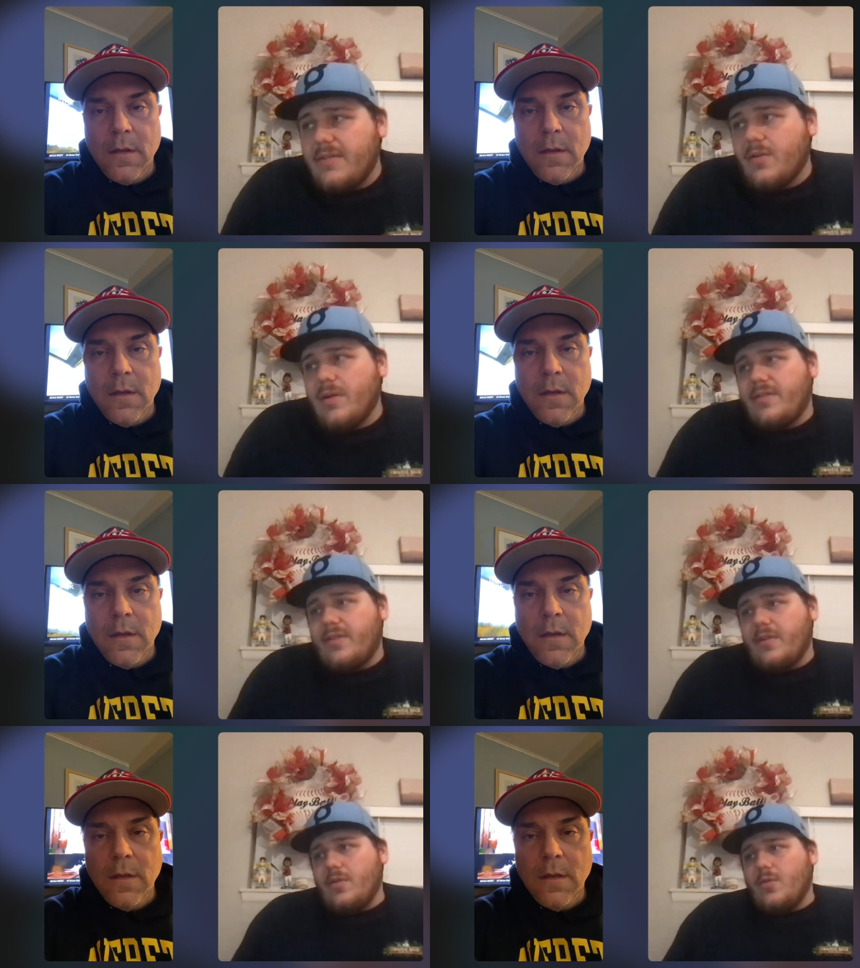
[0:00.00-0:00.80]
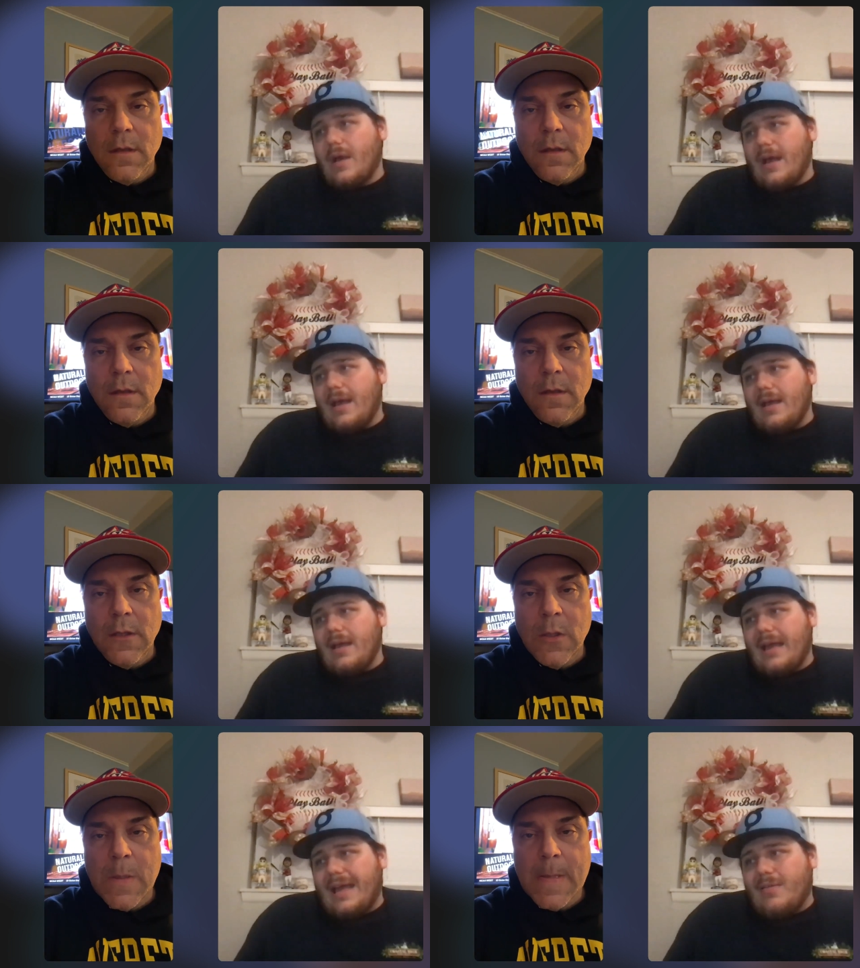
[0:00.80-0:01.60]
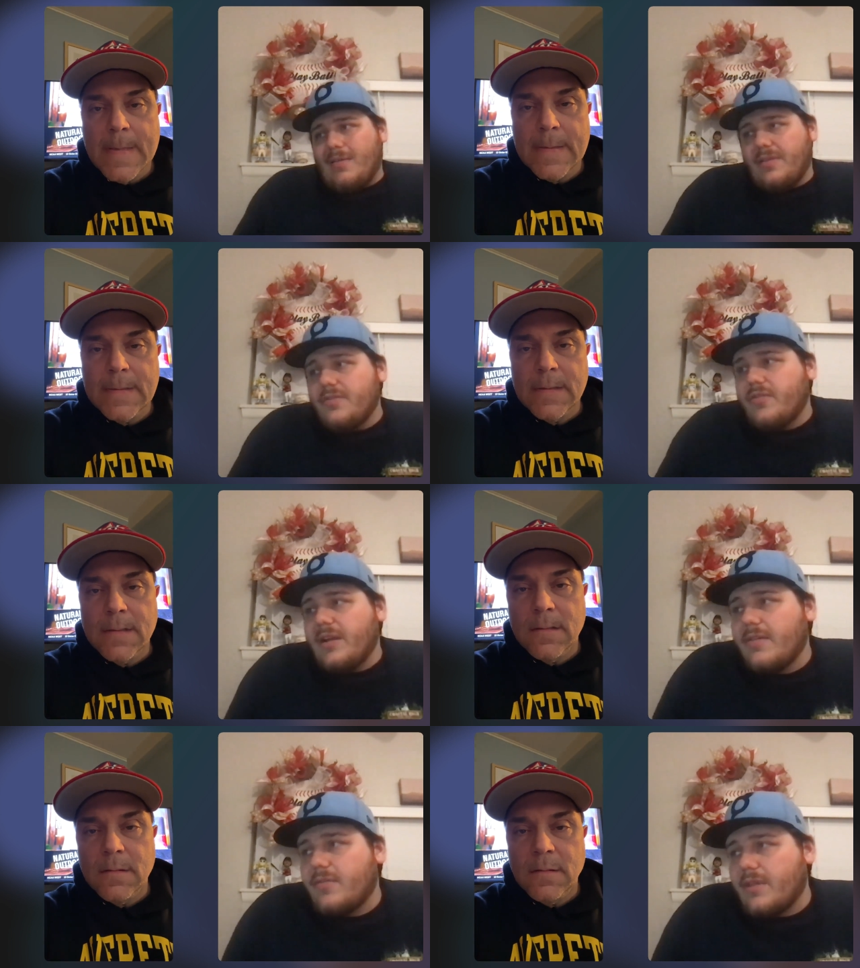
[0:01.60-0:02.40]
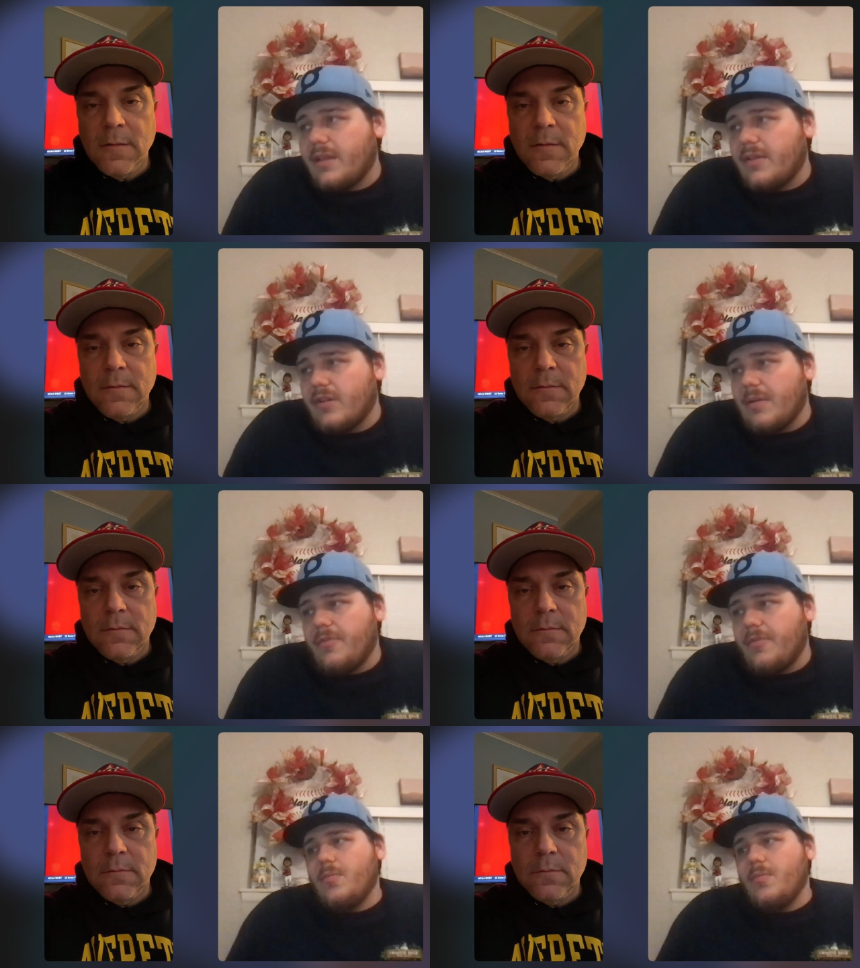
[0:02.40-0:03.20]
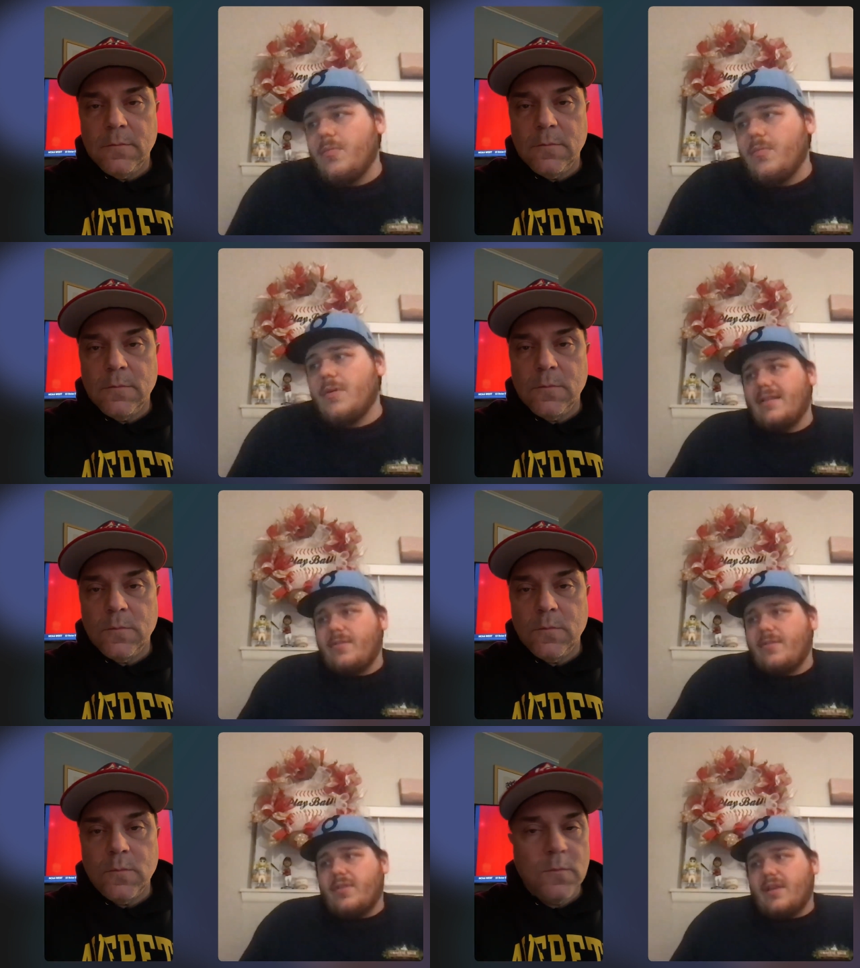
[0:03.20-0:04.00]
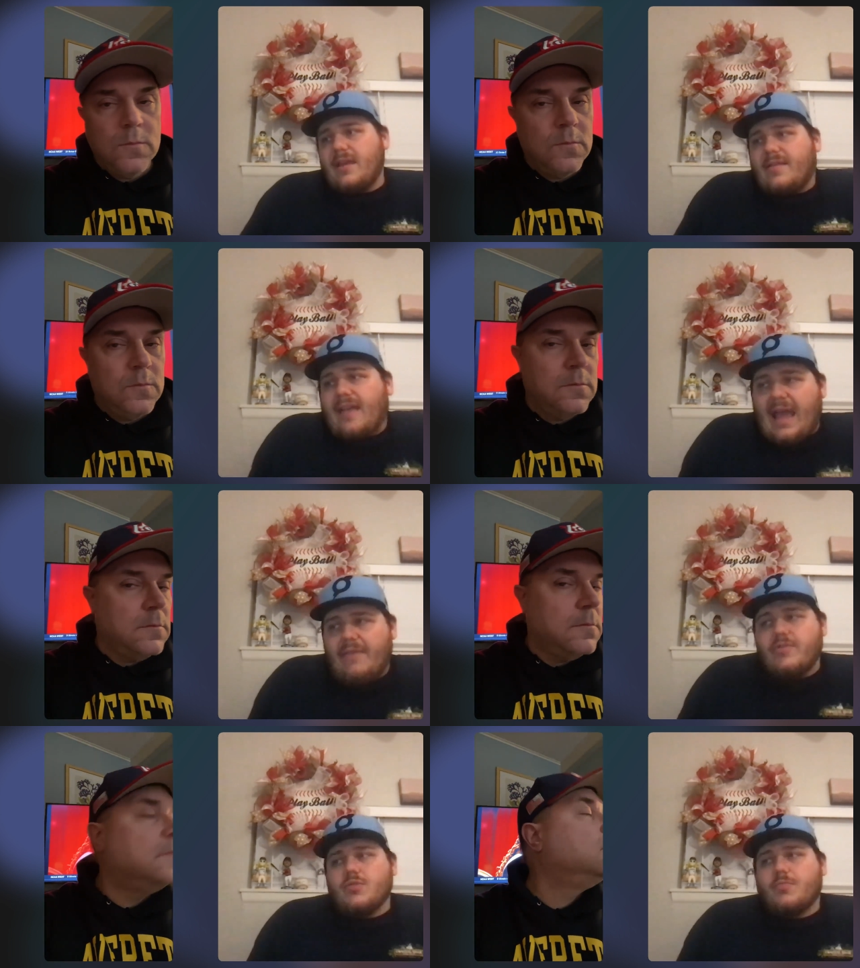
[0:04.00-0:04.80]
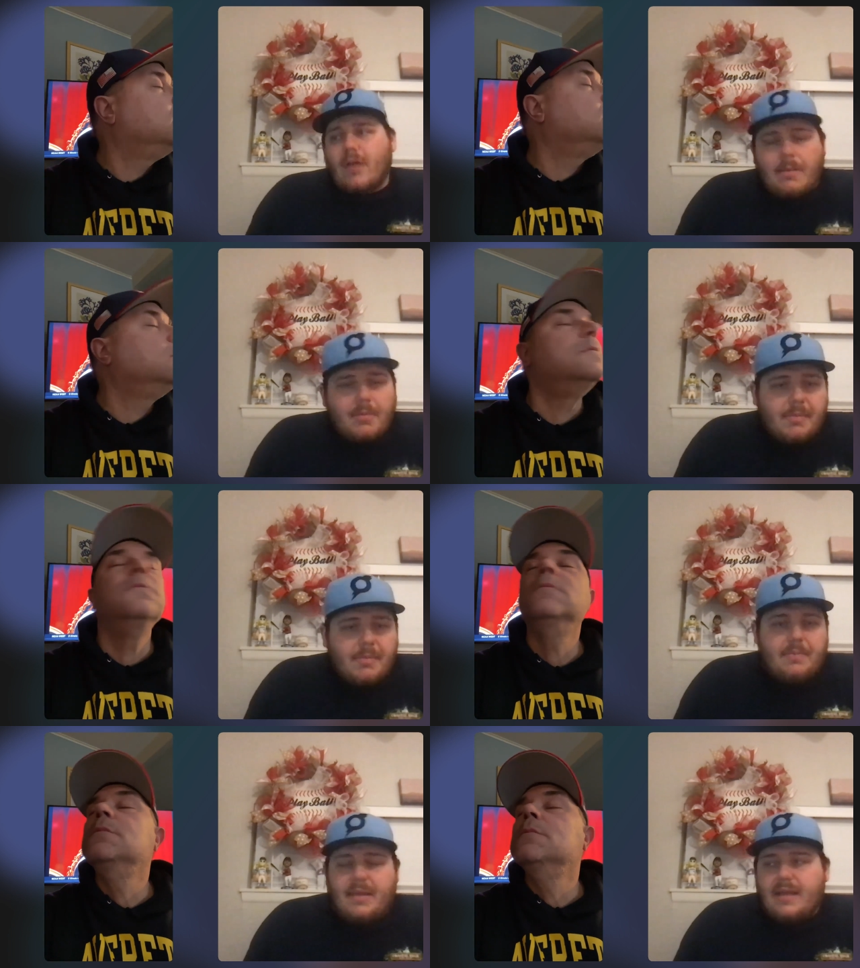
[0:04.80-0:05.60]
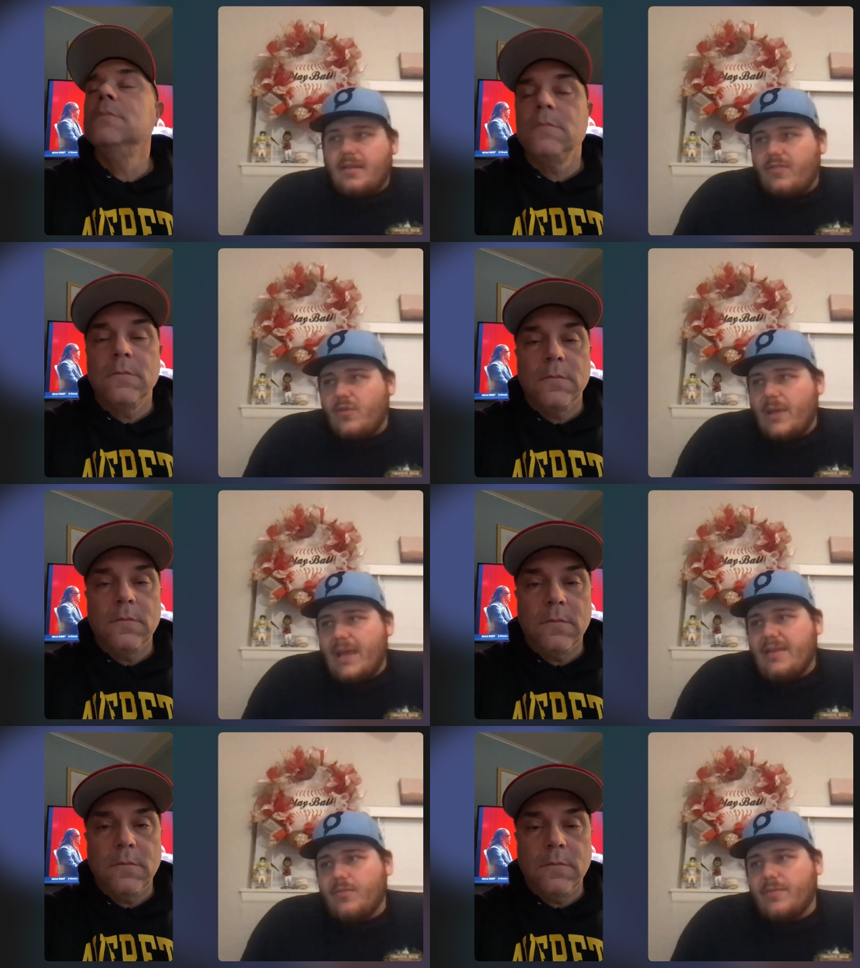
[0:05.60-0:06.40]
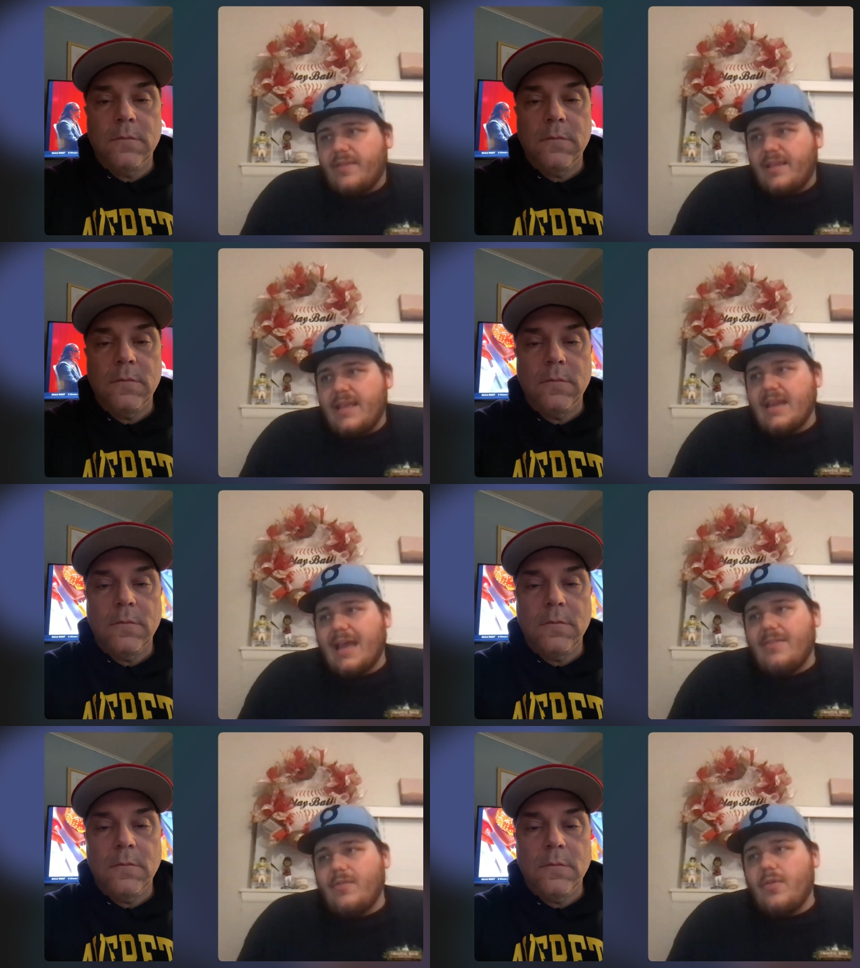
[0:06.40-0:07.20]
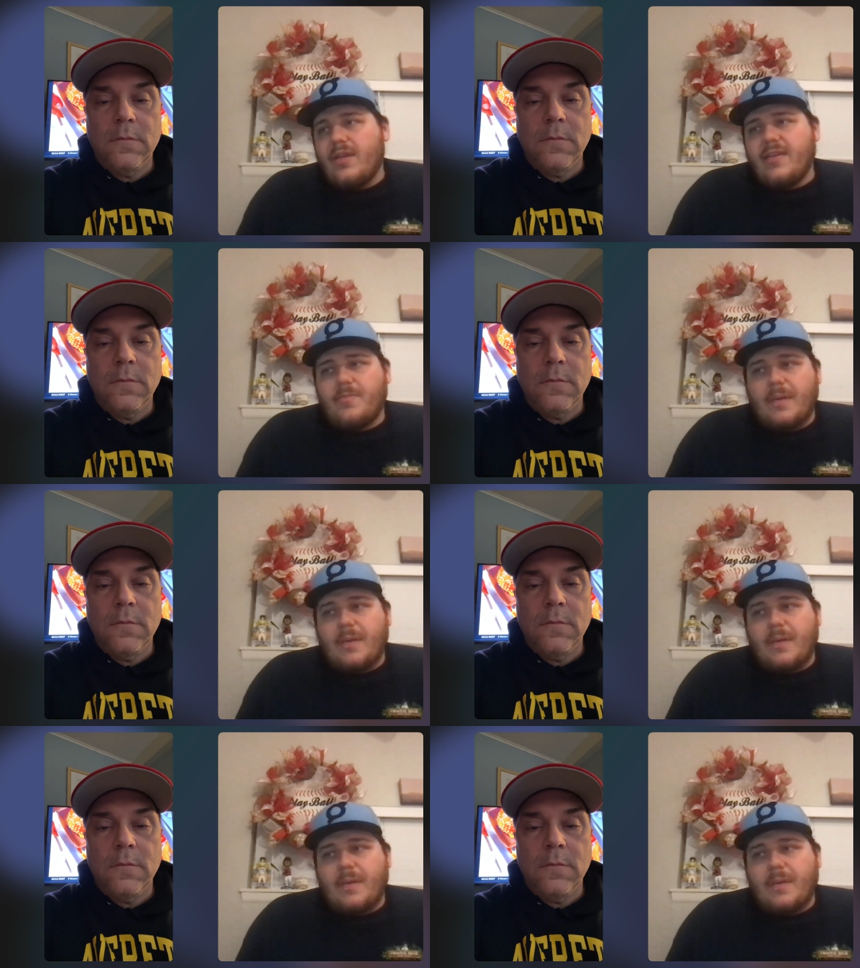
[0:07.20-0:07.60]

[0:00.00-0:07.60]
Speaker 1: He's going to. I don't think the strikeouts are really going to drop too much, but I do think his average will probably be in the two eighties once again. I do